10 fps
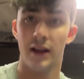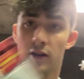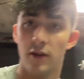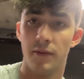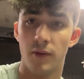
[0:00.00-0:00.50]

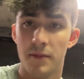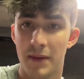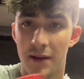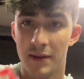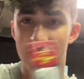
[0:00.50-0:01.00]
Hello everyone, my
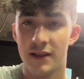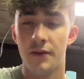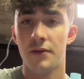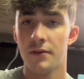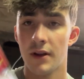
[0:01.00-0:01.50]
name is
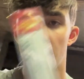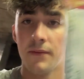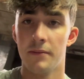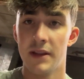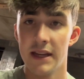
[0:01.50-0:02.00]
Xavier. I'm
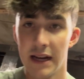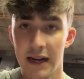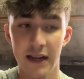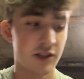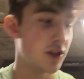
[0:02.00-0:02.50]
from the E9X